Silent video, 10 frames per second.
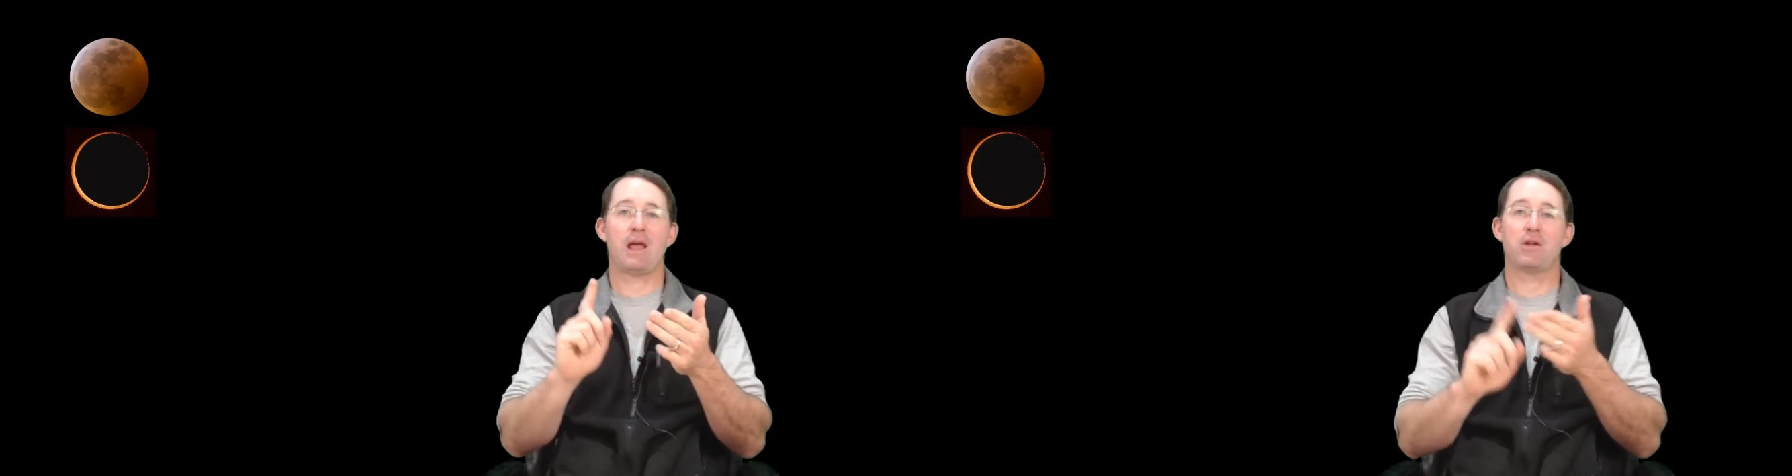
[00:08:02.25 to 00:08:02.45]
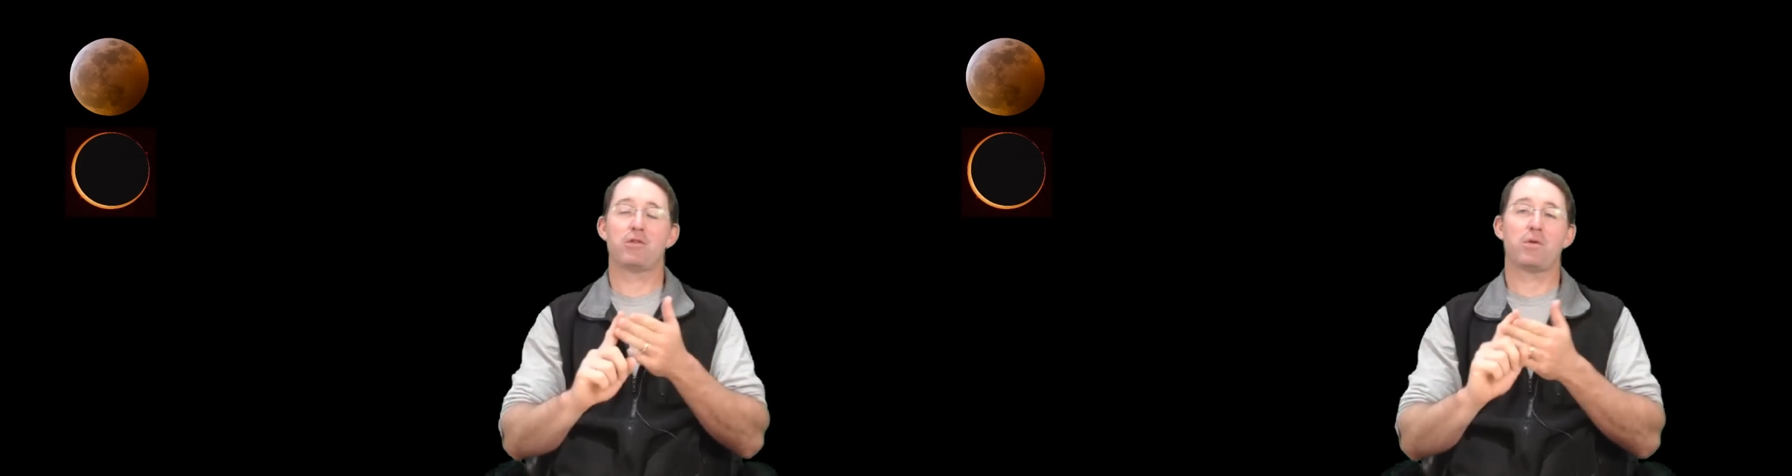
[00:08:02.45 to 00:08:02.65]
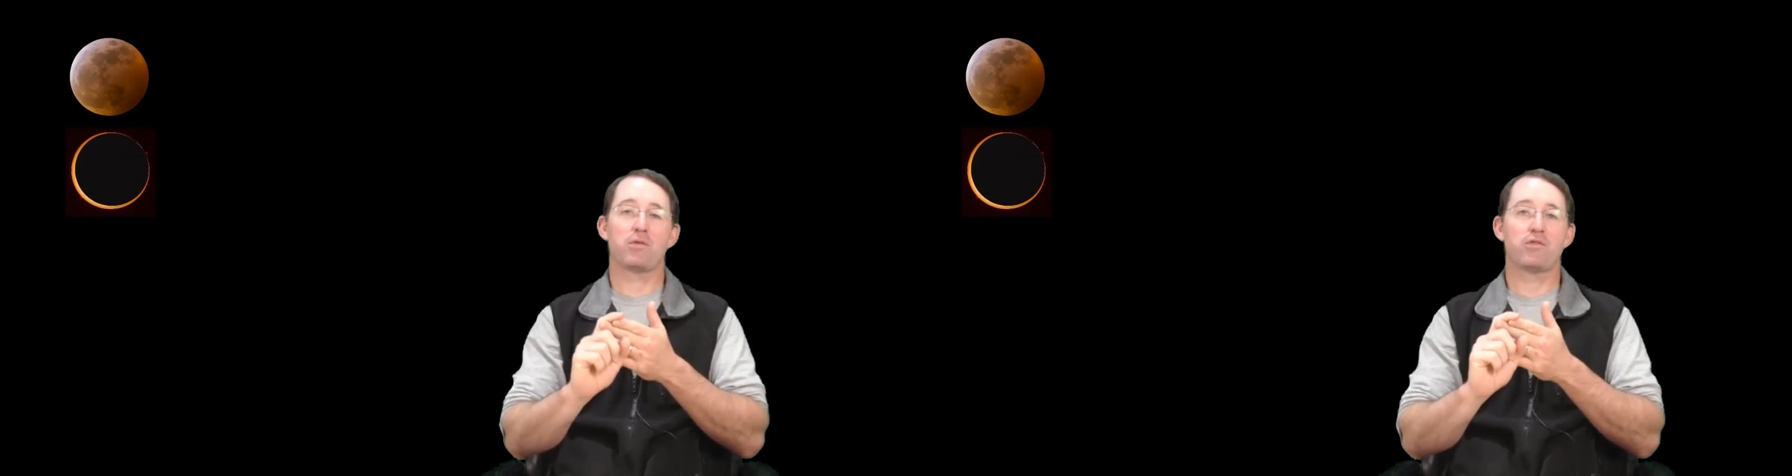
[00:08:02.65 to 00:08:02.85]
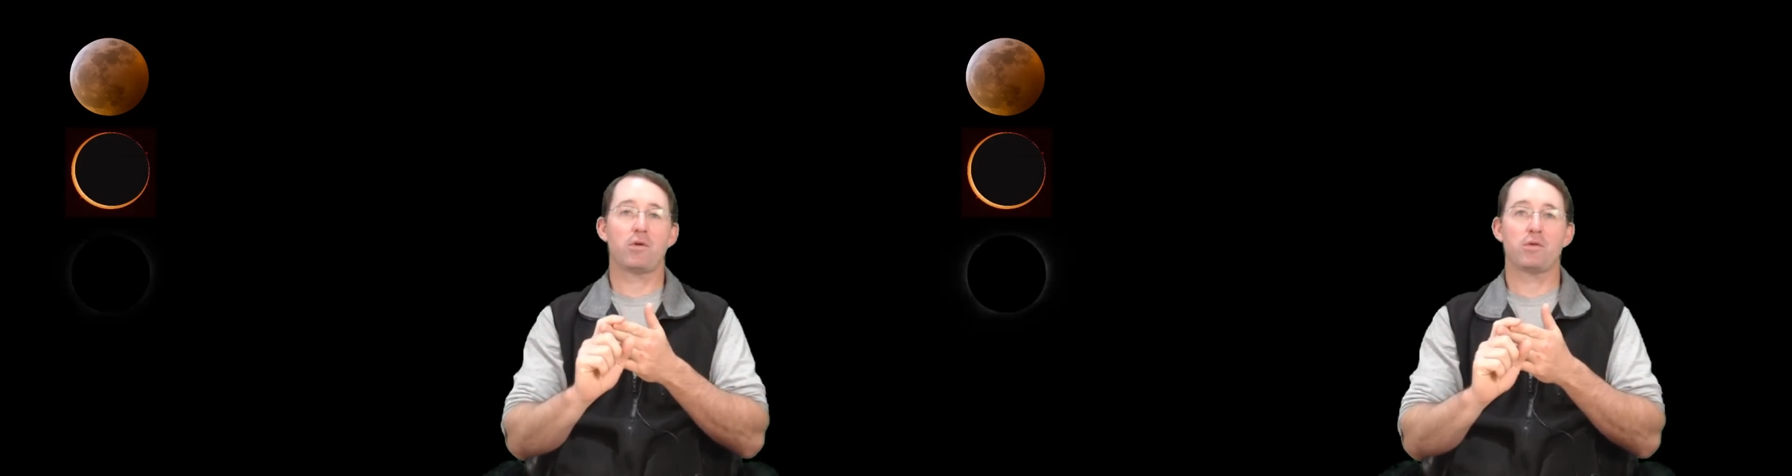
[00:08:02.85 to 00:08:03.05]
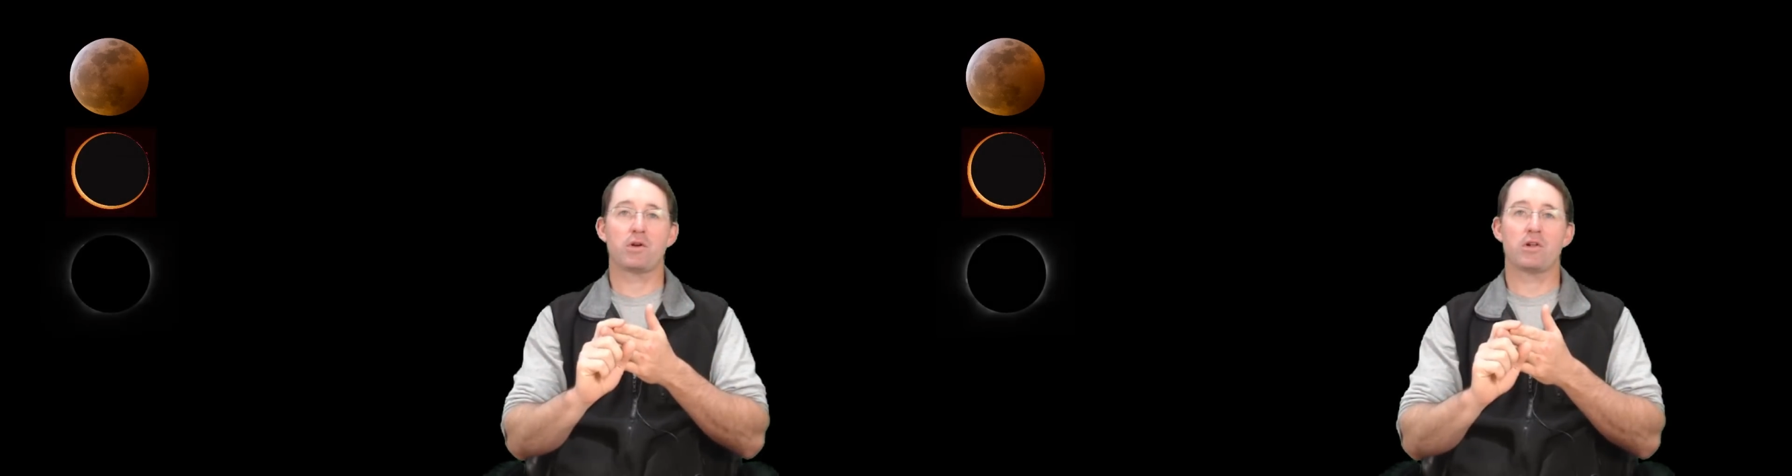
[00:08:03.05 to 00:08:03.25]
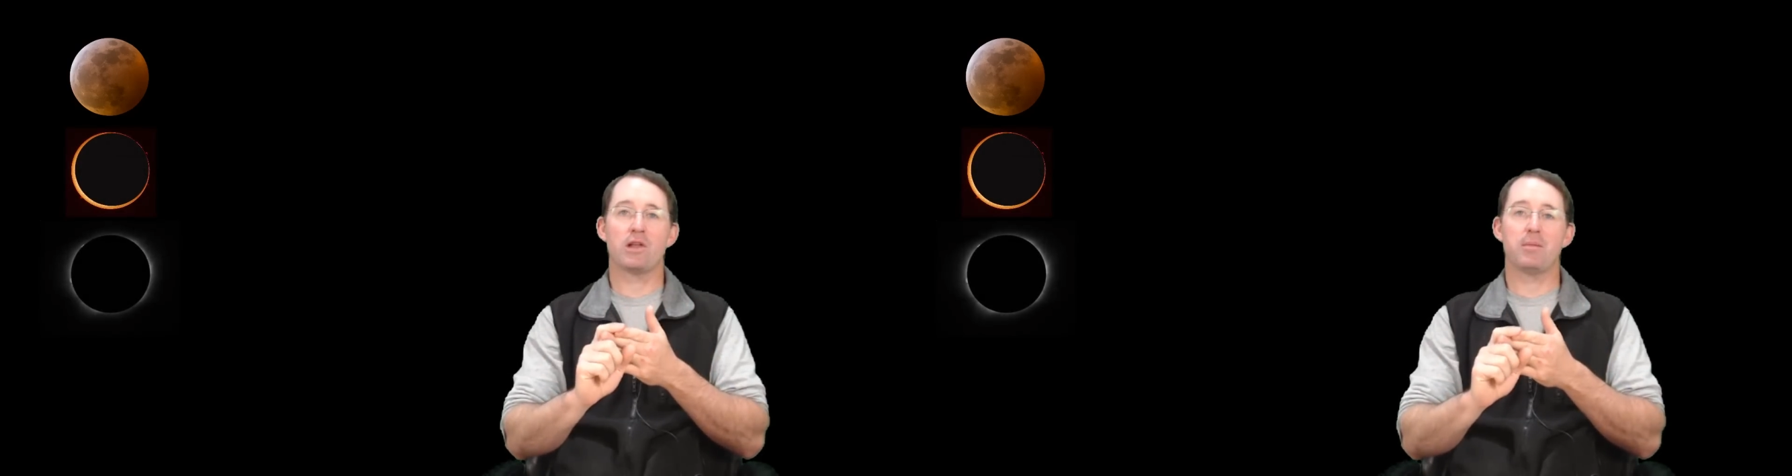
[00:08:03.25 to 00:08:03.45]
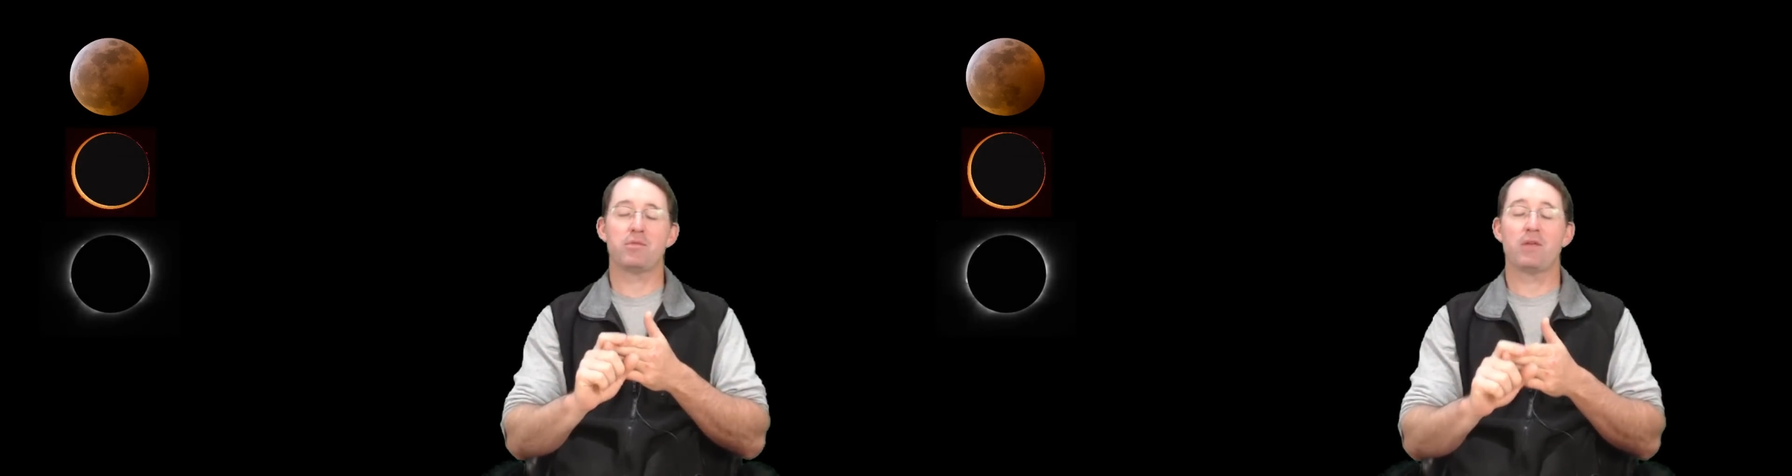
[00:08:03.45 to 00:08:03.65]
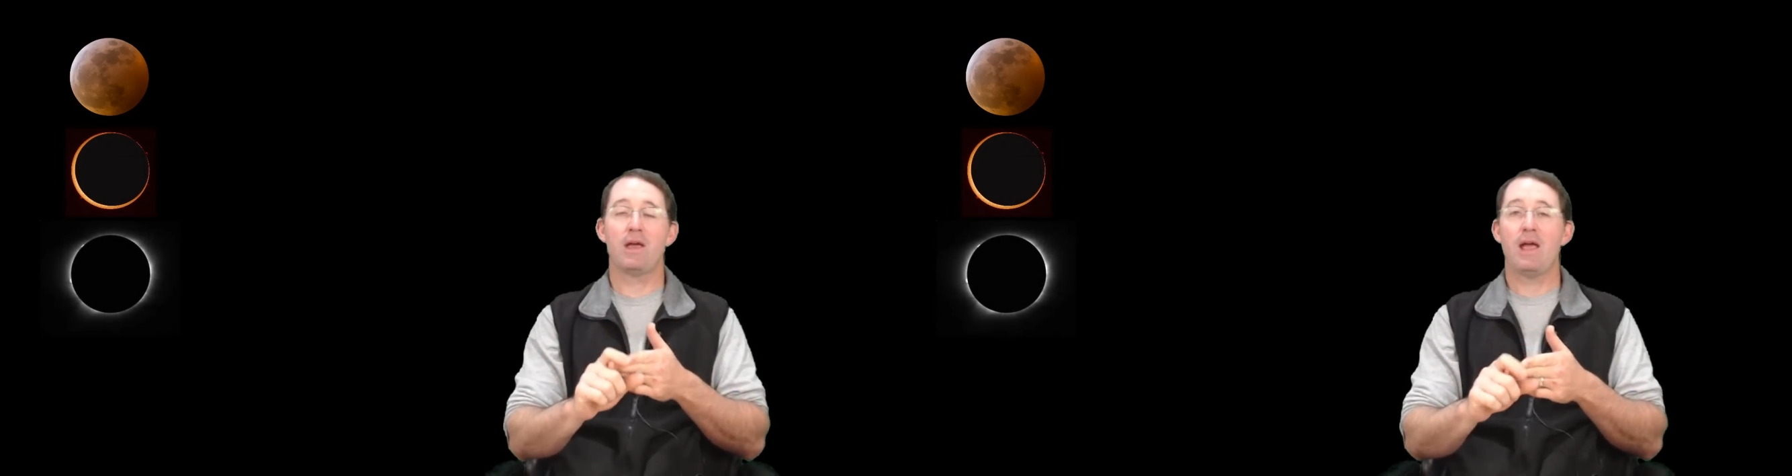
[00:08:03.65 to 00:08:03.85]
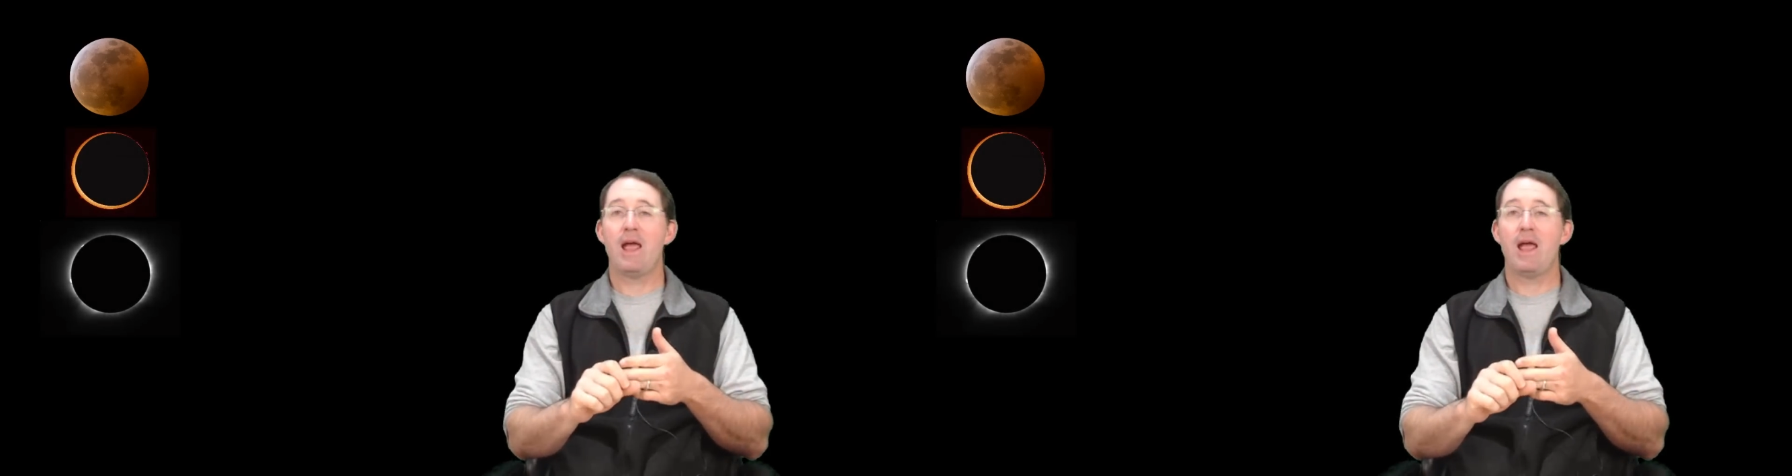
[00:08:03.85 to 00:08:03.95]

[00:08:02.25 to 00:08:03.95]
and a total solar eclipse